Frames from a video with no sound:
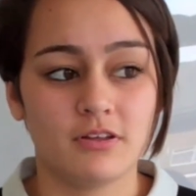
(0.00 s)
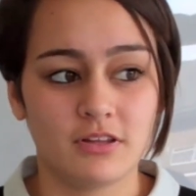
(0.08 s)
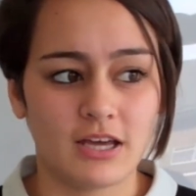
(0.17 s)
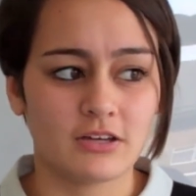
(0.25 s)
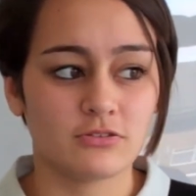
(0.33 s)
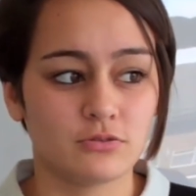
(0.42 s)

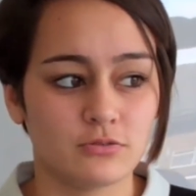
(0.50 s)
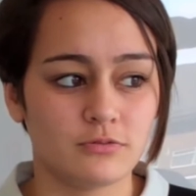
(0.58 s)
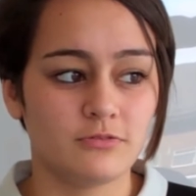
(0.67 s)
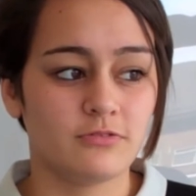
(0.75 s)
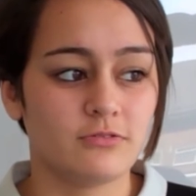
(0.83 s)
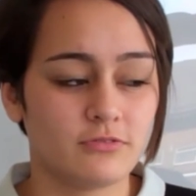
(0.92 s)
actual
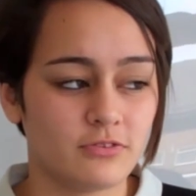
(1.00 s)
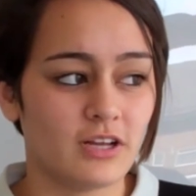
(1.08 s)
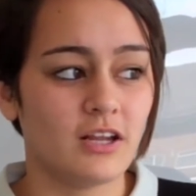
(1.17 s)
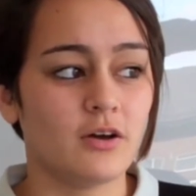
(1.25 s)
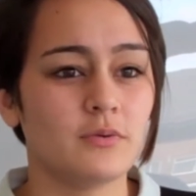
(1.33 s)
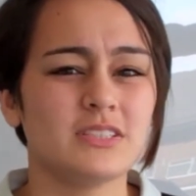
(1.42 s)

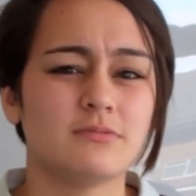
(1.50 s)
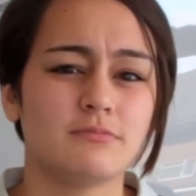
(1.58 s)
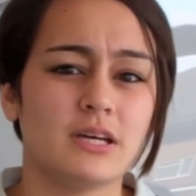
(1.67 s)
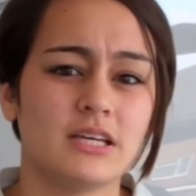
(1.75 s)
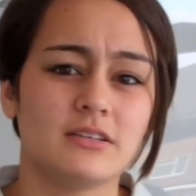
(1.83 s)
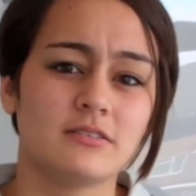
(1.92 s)
thriller, we didn't
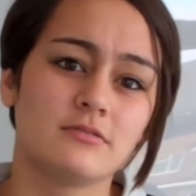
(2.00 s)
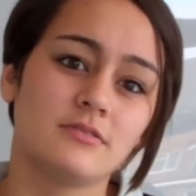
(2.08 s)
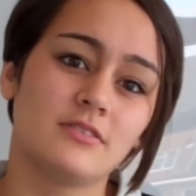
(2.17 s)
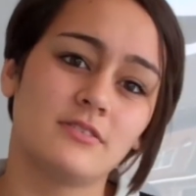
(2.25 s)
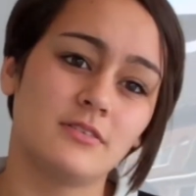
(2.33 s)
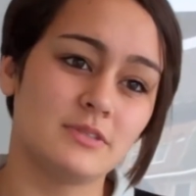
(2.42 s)
make
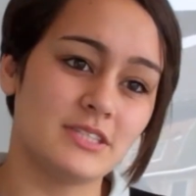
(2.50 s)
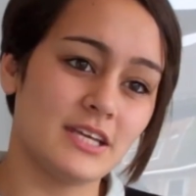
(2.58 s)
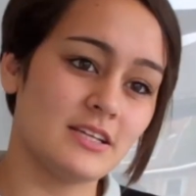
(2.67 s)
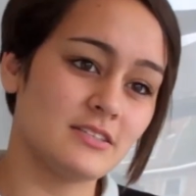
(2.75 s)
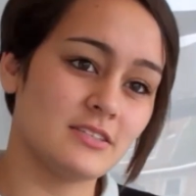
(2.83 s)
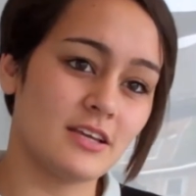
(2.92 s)
the
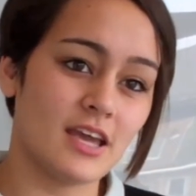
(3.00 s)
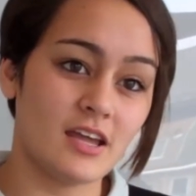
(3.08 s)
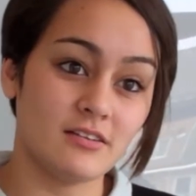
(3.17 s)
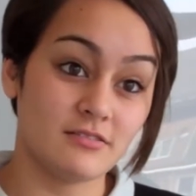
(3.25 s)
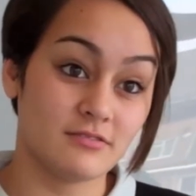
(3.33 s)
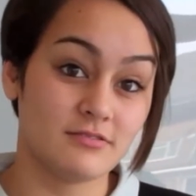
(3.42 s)
mistakes
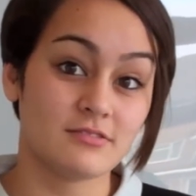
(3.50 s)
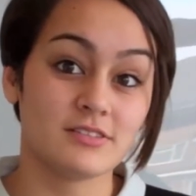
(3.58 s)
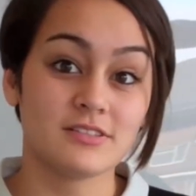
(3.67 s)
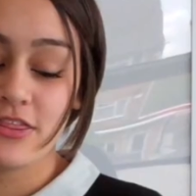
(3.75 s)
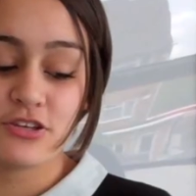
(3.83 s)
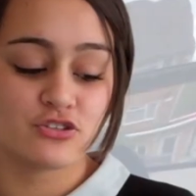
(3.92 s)
again.
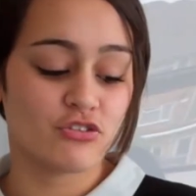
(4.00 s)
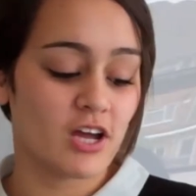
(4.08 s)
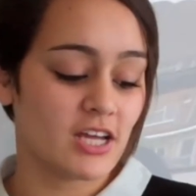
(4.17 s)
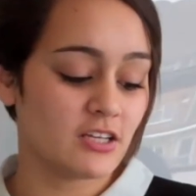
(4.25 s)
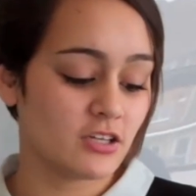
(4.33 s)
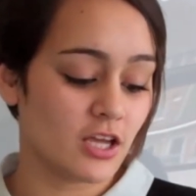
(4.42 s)
The
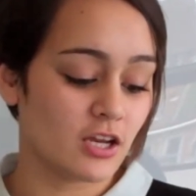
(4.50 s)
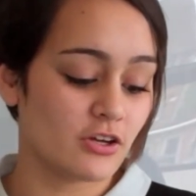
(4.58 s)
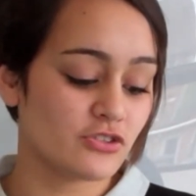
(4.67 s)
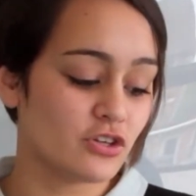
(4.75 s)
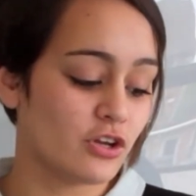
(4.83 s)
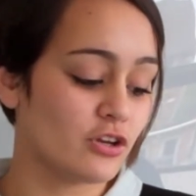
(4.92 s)
shrine
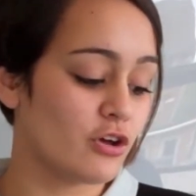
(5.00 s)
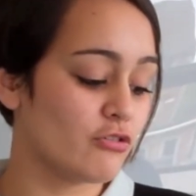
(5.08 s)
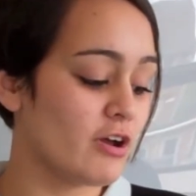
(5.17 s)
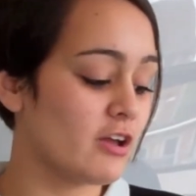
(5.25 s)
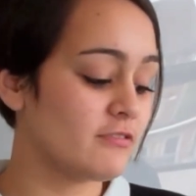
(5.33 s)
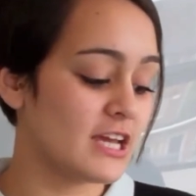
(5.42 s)
includes an
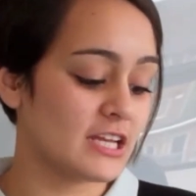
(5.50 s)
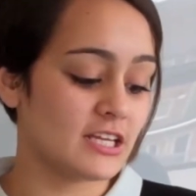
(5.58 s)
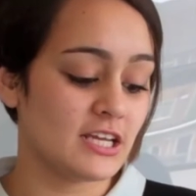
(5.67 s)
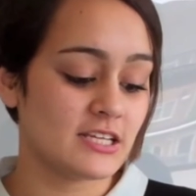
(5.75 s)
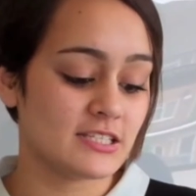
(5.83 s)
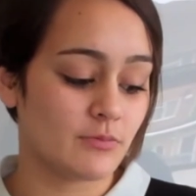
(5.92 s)
array of
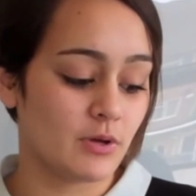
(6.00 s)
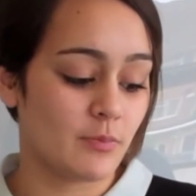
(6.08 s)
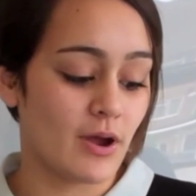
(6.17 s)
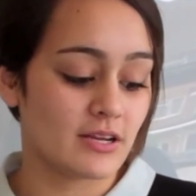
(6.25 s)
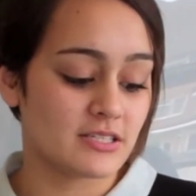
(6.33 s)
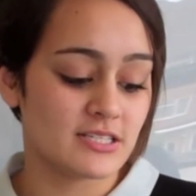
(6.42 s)
techniques that we
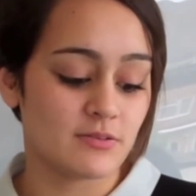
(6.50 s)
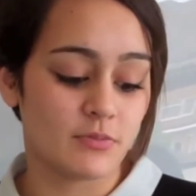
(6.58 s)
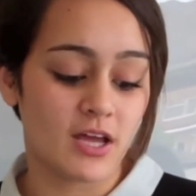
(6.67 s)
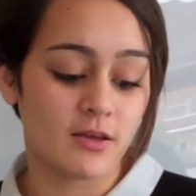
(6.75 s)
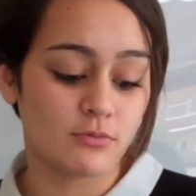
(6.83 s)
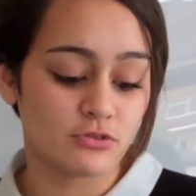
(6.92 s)
practiced and were
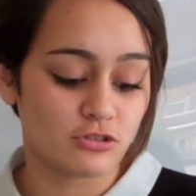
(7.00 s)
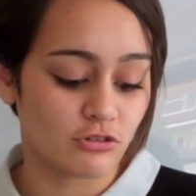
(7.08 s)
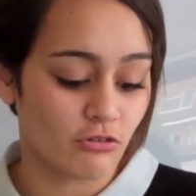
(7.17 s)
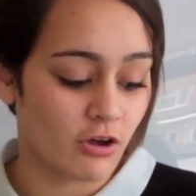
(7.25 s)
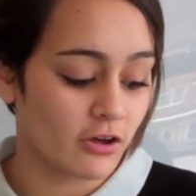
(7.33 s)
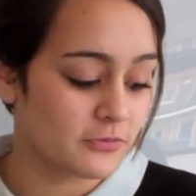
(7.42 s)
able to
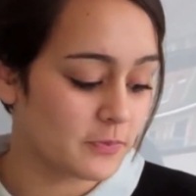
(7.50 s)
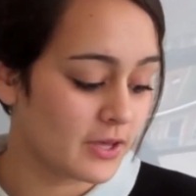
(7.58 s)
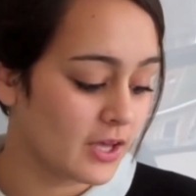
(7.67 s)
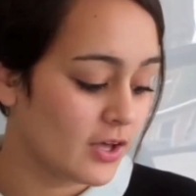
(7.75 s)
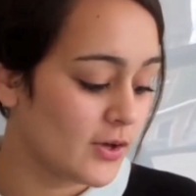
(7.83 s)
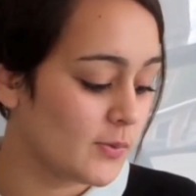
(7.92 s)
grasp.
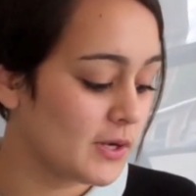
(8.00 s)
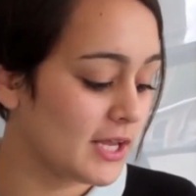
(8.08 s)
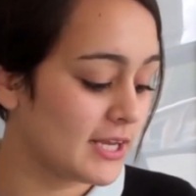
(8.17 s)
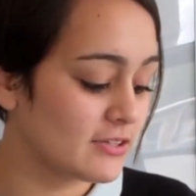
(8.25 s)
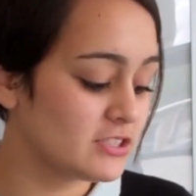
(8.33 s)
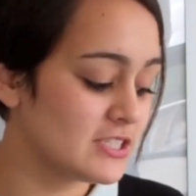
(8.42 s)
We
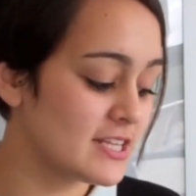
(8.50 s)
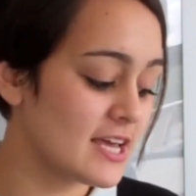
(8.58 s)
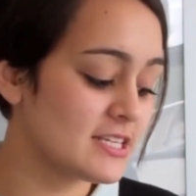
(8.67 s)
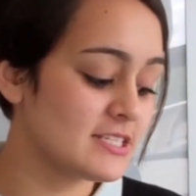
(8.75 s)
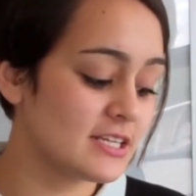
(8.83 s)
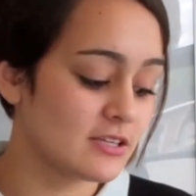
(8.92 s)
learned how to use
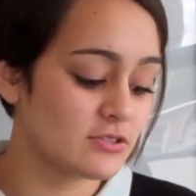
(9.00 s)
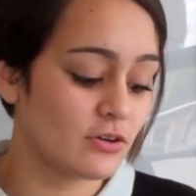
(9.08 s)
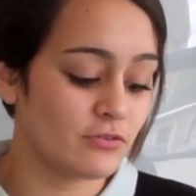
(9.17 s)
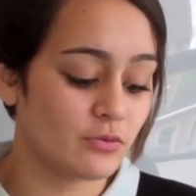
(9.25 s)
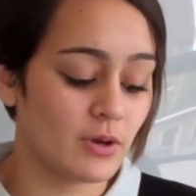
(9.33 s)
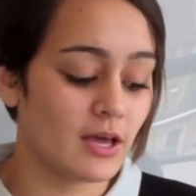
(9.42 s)
editing
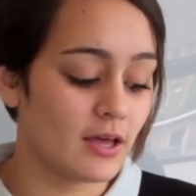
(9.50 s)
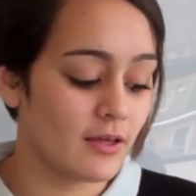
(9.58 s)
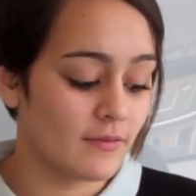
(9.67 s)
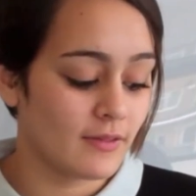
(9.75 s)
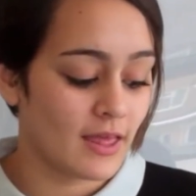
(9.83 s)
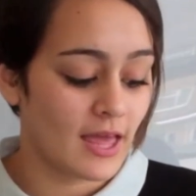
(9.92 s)
software
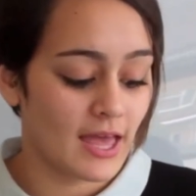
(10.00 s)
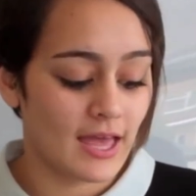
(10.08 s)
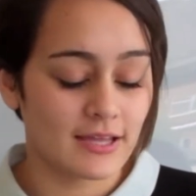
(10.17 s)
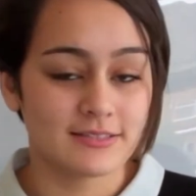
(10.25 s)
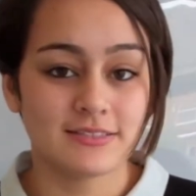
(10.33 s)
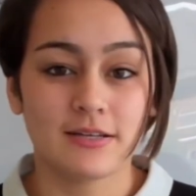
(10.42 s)

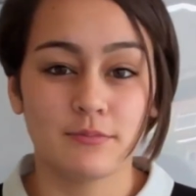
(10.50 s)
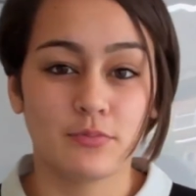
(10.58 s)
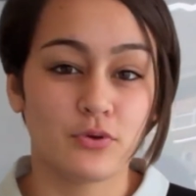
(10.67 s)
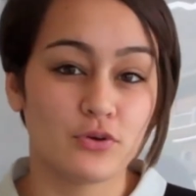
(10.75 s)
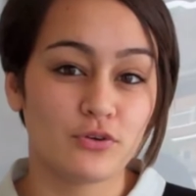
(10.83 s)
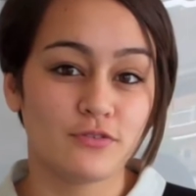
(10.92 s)
and
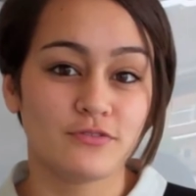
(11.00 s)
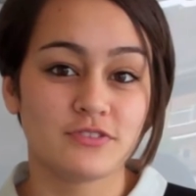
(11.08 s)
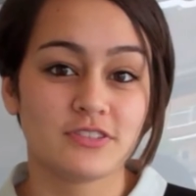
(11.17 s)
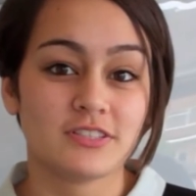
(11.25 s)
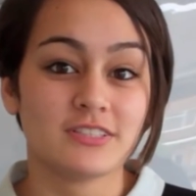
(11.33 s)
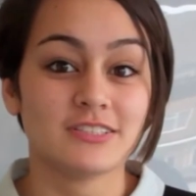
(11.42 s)
improved
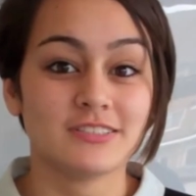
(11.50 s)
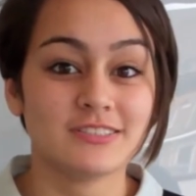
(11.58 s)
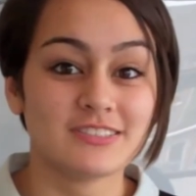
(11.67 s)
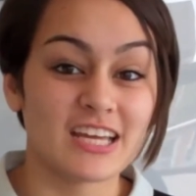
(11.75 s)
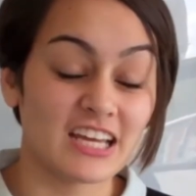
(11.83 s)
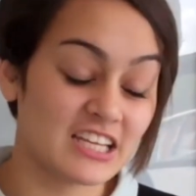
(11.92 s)

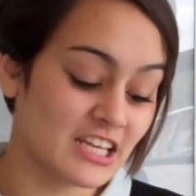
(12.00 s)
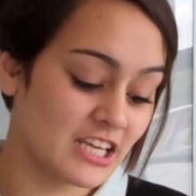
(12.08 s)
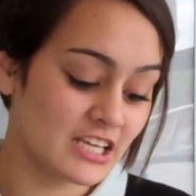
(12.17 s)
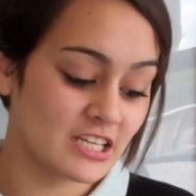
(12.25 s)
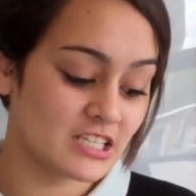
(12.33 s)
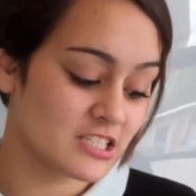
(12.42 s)

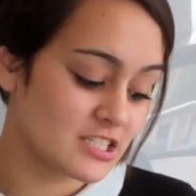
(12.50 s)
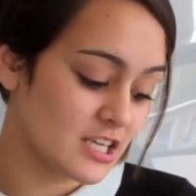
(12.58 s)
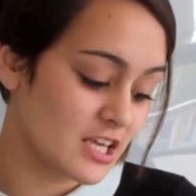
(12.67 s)
techniques